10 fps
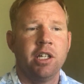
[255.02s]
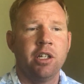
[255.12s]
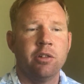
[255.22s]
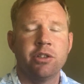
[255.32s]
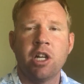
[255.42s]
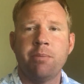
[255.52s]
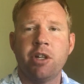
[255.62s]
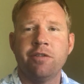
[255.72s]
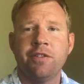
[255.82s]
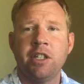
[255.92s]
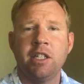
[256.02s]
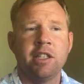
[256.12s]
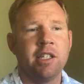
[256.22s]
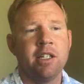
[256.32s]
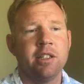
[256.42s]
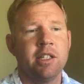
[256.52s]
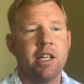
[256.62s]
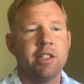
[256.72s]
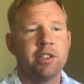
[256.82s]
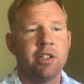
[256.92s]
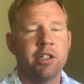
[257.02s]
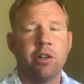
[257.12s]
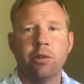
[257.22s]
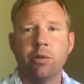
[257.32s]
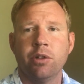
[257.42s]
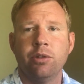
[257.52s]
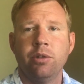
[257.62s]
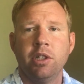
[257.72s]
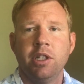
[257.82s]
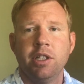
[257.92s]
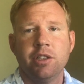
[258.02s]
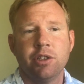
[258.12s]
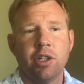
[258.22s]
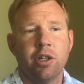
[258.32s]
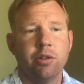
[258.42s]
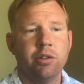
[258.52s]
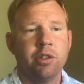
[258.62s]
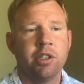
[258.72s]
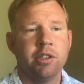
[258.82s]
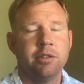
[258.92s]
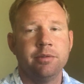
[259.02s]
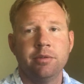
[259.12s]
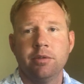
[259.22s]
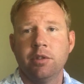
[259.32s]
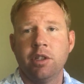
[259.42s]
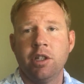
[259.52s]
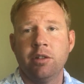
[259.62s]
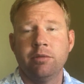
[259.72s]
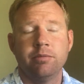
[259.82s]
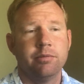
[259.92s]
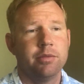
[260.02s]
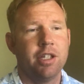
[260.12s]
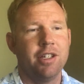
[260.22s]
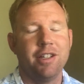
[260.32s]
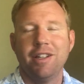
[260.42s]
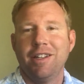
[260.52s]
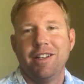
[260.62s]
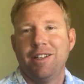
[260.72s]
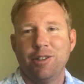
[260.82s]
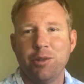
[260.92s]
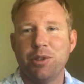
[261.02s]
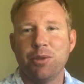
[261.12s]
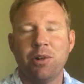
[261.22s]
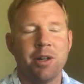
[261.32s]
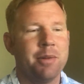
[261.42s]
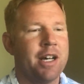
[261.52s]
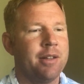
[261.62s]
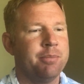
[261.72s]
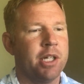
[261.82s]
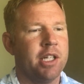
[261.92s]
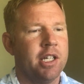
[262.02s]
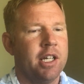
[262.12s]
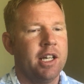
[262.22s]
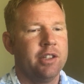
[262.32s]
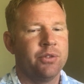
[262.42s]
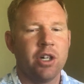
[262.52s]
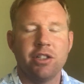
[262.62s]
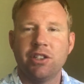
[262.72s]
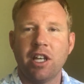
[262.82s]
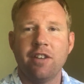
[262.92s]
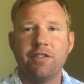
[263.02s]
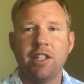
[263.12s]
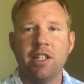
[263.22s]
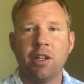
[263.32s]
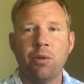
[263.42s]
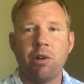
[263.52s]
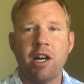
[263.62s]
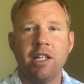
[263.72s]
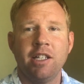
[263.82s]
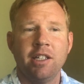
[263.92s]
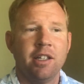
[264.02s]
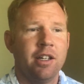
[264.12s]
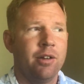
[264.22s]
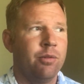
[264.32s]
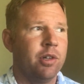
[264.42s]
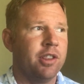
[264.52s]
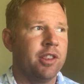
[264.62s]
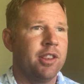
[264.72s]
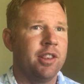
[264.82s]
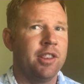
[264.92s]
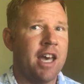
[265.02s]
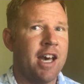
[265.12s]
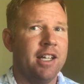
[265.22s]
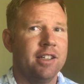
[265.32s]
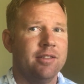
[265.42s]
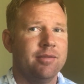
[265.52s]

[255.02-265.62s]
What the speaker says: you know, stomp our feet, at the end of the day, it's going to go through. So you can, you know, do what you want about it. But as far as safety in Hawaii with that,